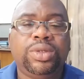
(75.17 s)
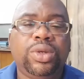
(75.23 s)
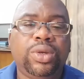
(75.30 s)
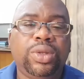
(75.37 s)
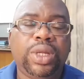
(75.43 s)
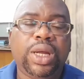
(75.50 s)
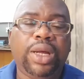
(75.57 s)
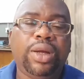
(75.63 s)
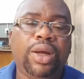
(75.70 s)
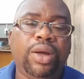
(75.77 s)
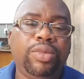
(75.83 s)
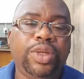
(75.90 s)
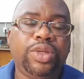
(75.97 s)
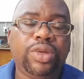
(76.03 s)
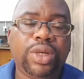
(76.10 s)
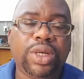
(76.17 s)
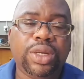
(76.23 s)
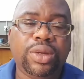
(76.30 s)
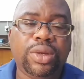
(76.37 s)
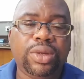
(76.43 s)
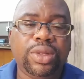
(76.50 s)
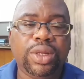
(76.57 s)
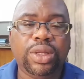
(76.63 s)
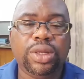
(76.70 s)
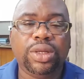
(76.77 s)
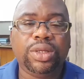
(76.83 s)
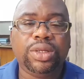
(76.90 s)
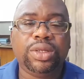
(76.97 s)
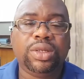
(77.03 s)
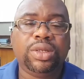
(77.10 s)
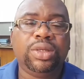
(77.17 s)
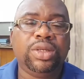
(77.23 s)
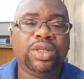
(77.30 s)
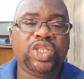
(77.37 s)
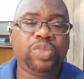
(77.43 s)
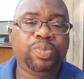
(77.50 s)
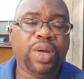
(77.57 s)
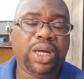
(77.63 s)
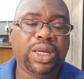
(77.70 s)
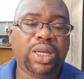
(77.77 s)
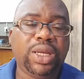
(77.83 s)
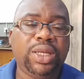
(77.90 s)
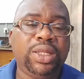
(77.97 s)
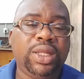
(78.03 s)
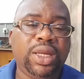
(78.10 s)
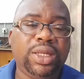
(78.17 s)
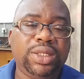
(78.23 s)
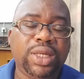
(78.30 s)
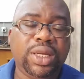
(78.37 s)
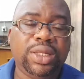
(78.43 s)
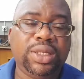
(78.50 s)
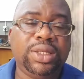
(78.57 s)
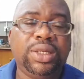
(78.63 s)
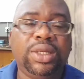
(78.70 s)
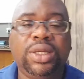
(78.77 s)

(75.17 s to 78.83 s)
So now I'll be talking on the spark ignited